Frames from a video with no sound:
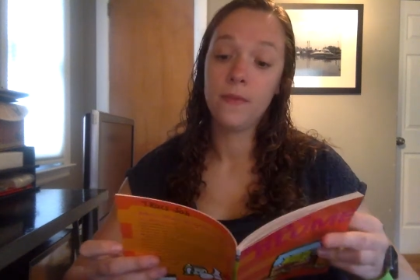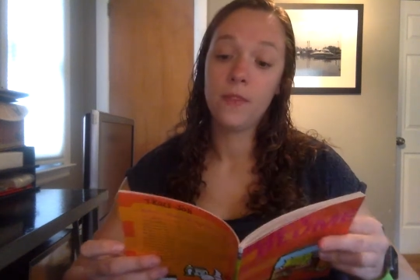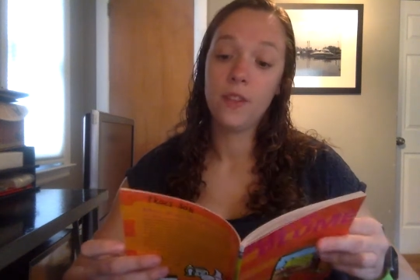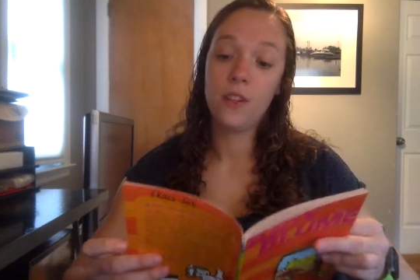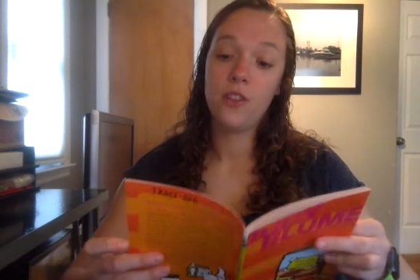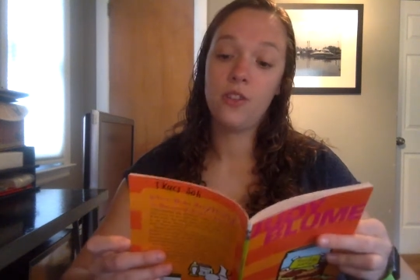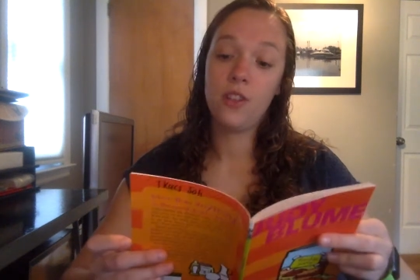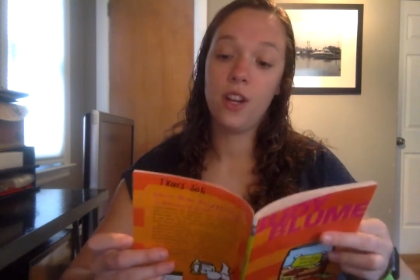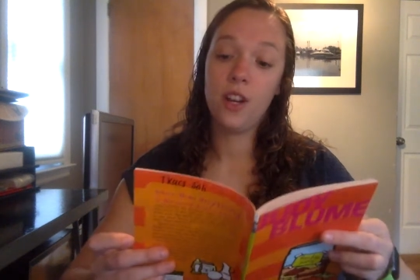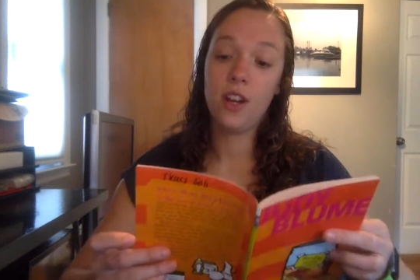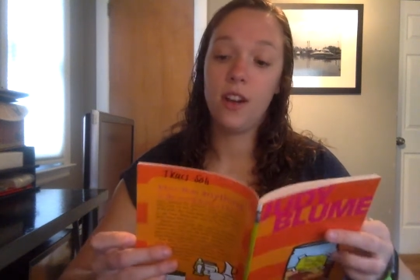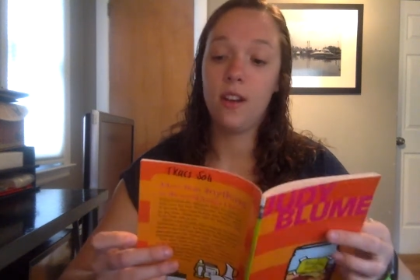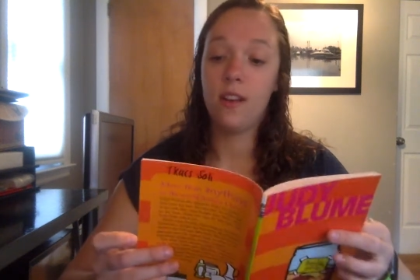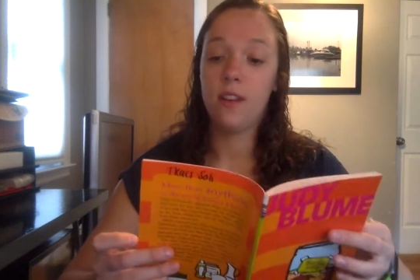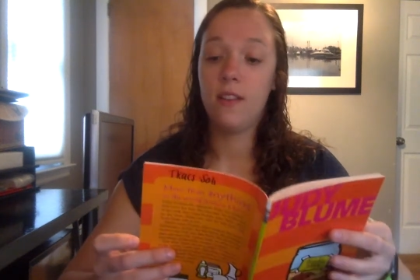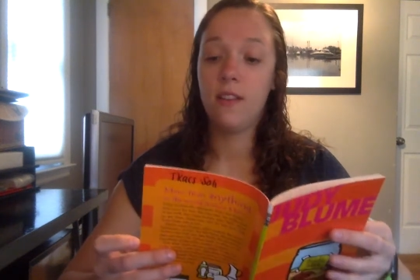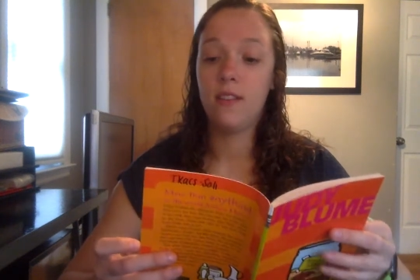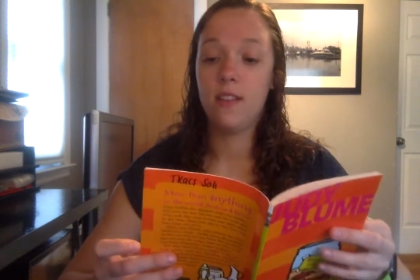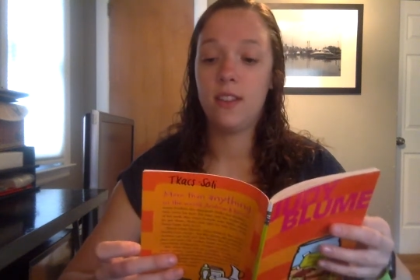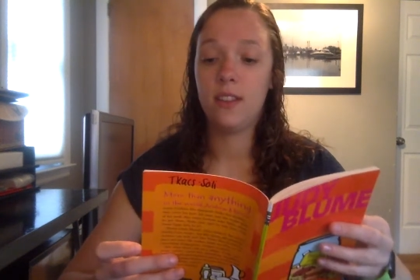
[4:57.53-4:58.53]
Sure,
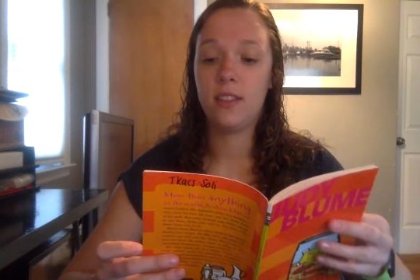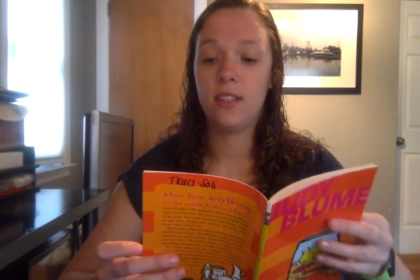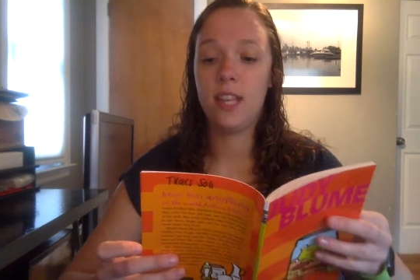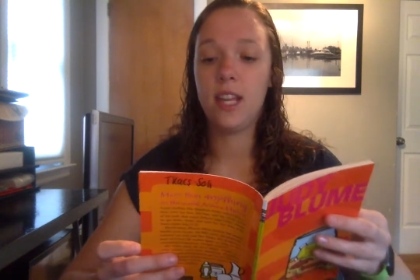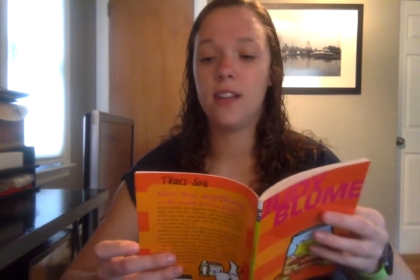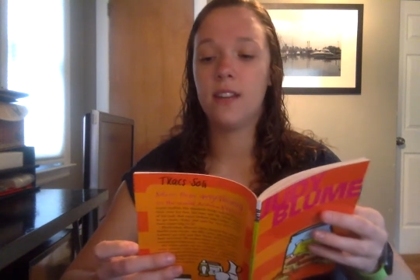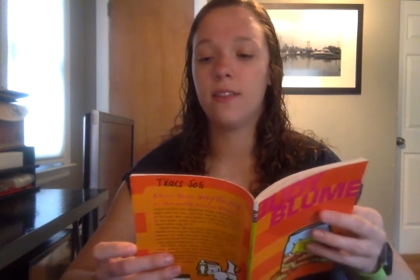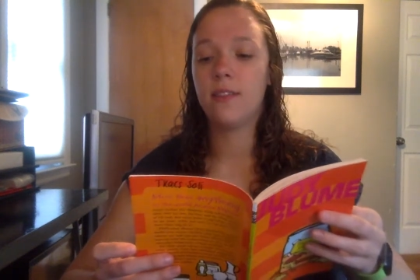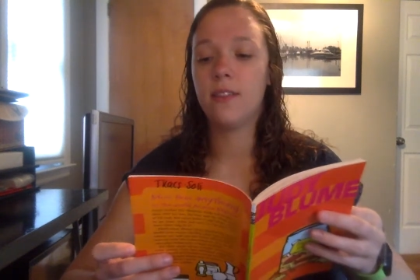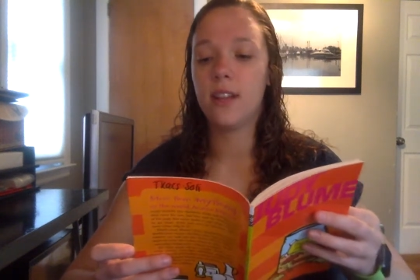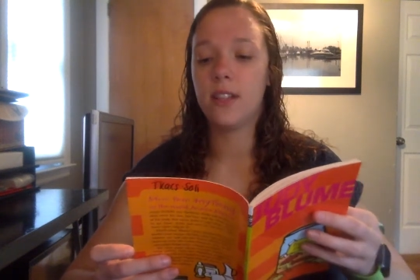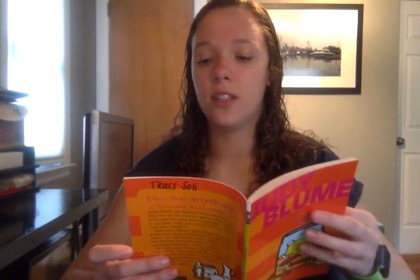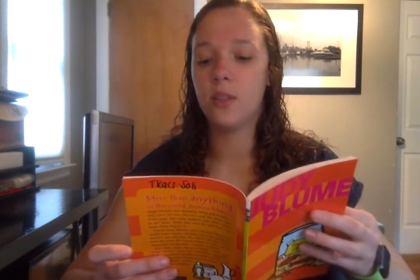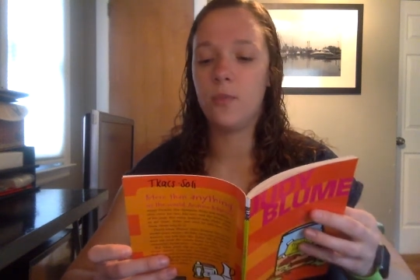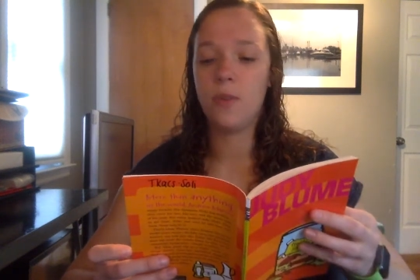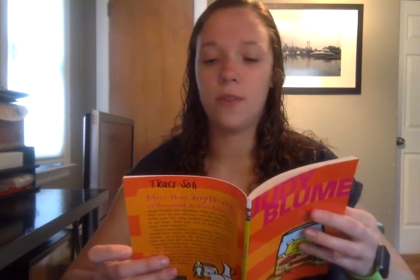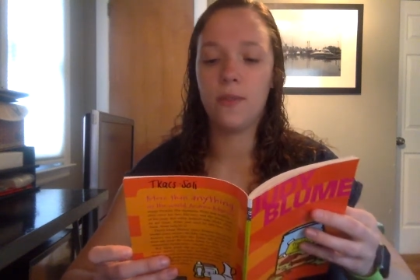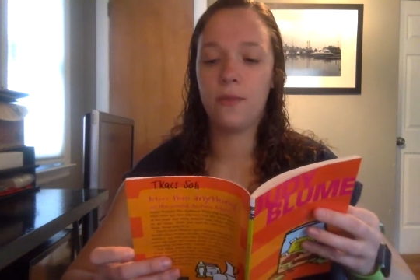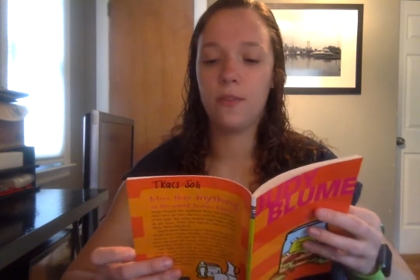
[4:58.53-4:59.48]
the secret recipe